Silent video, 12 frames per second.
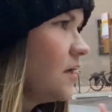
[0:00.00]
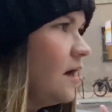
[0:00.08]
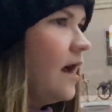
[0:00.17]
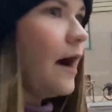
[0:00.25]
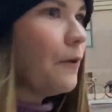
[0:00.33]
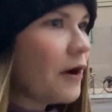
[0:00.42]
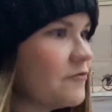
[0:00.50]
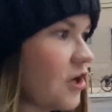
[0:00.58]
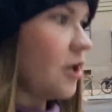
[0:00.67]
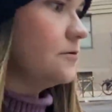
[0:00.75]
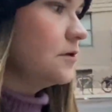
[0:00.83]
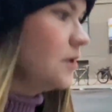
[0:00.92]

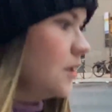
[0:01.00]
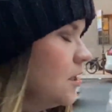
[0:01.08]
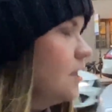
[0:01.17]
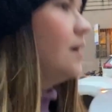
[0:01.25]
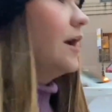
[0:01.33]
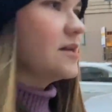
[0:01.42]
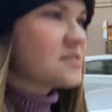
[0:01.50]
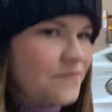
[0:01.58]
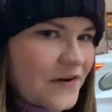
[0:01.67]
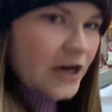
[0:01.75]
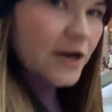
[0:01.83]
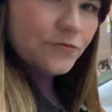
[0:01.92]
However, it's
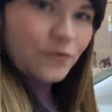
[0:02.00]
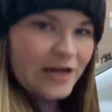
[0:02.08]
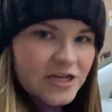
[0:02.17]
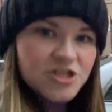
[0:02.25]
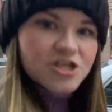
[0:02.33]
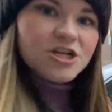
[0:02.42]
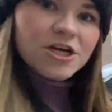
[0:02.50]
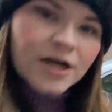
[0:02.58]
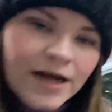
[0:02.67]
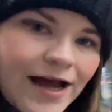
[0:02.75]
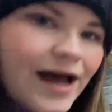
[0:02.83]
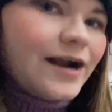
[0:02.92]
very rich,
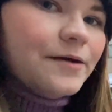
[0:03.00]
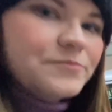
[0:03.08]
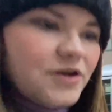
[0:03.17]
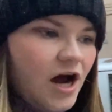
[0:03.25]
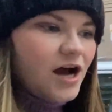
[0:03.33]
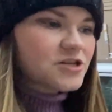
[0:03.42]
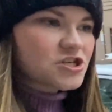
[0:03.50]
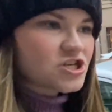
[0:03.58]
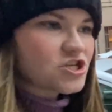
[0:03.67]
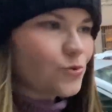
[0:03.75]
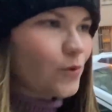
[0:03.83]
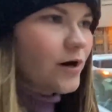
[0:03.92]
and I'm not
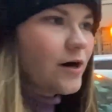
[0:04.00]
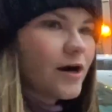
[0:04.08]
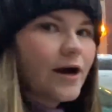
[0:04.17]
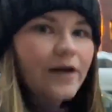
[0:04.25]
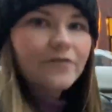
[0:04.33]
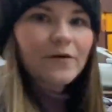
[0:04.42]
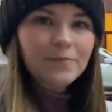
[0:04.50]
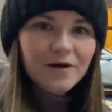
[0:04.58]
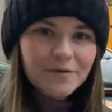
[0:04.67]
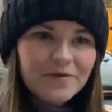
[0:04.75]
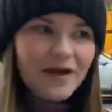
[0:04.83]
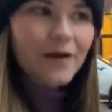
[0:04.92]
sure if I'm
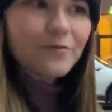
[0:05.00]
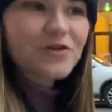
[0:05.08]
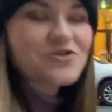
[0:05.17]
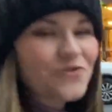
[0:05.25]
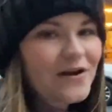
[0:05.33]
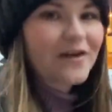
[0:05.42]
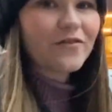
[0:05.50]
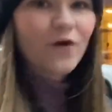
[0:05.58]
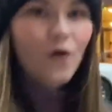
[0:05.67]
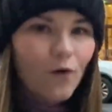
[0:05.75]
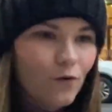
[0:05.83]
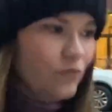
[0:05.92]
going to be able to drink the
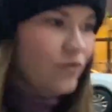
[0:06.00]
whole